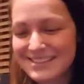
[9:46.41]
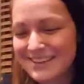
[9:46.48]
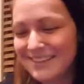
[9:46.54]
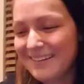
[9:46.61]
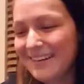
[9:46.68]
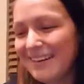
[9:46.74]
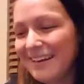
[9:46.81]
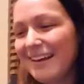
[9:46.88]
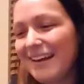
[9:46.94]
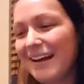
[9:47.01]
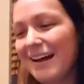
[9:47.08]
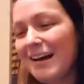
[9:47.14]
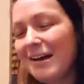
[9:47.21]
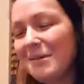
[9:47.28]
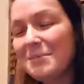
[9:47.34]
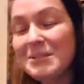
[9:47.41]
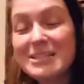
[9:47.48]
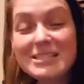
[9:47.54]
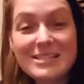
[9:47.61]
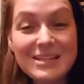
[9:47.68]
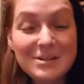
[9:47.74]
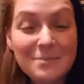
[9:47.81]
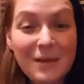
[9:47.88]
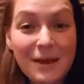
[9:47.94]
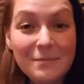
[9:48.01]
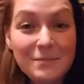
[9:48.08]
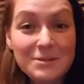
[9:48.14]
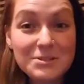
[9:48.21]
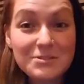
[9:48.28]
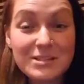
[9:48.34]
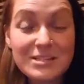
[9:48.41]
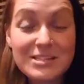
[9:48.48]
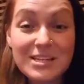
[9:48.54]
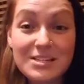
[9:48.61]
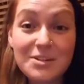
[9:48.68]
So, but the skinny pack plus greens,